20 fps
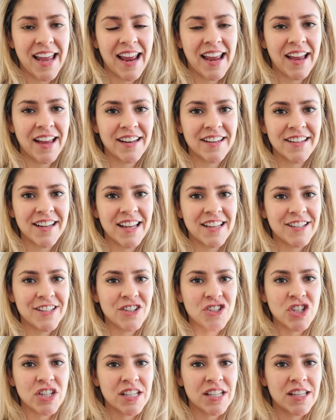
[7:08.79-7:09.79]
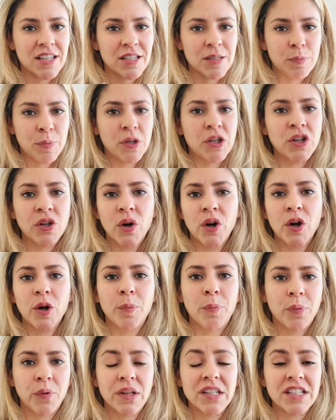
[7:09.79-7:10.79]
And it's just this pure
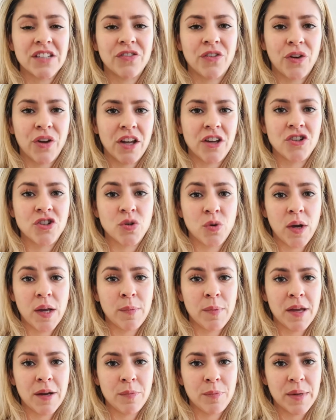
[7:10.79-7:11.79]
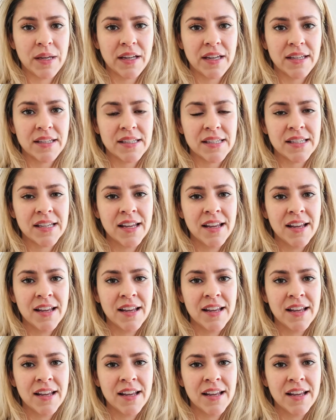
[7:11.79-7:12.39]
blissful enjoyment, because